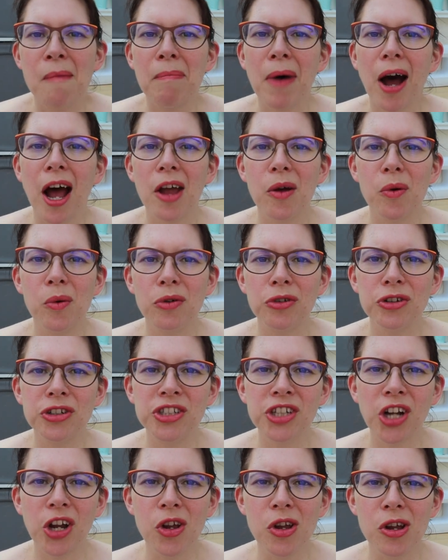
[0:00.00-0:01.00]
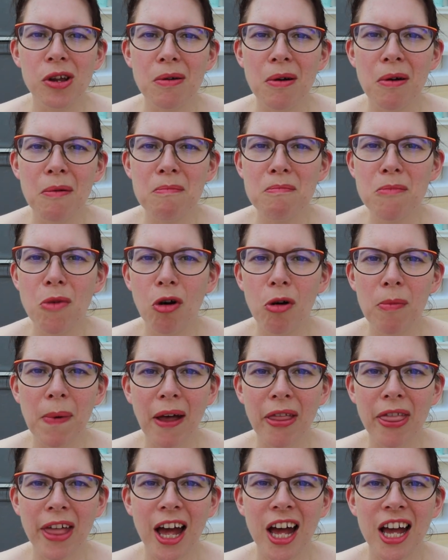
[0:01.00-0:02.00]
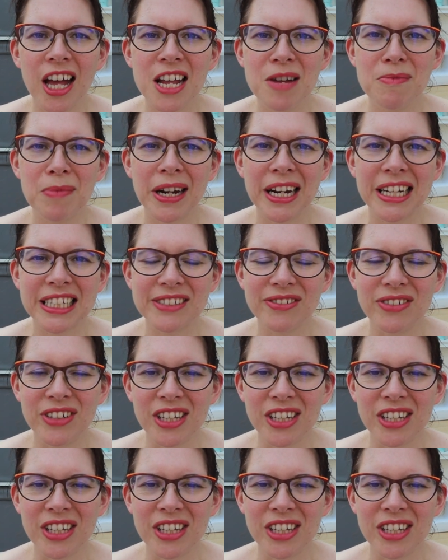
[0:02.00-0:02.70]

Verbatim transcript: but I will show you more about that in my next